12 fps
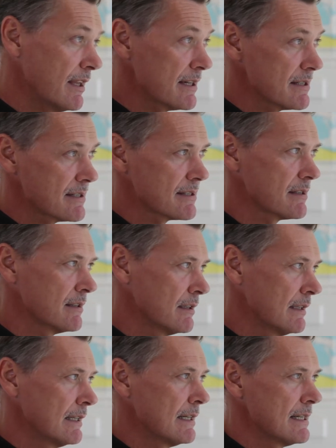there's
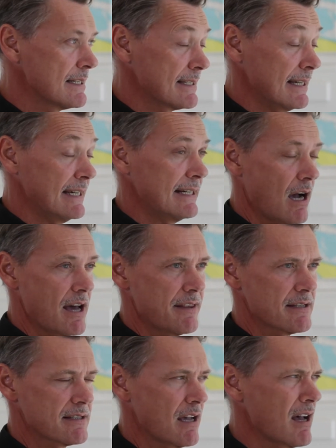sea
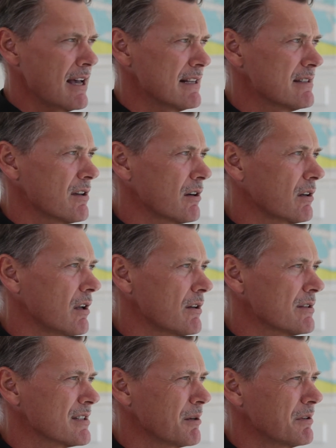either side so
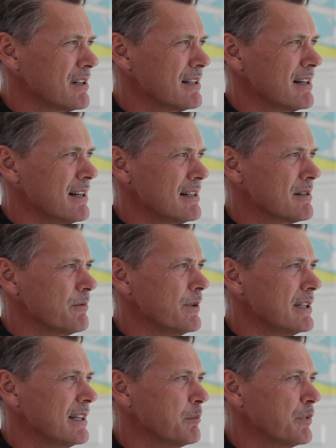close. So it's a
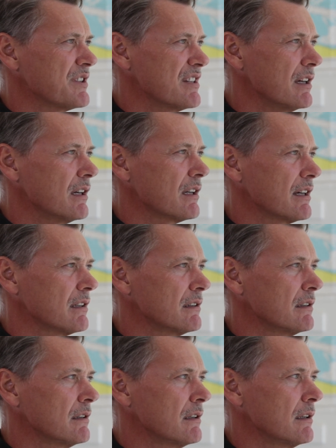really particular
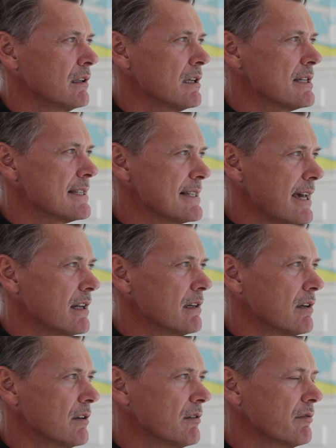
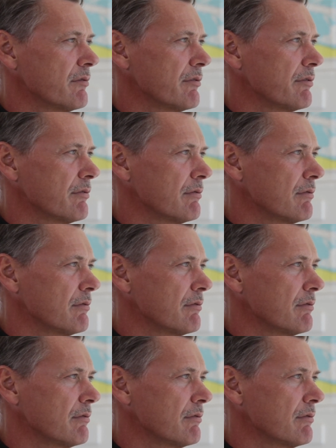set of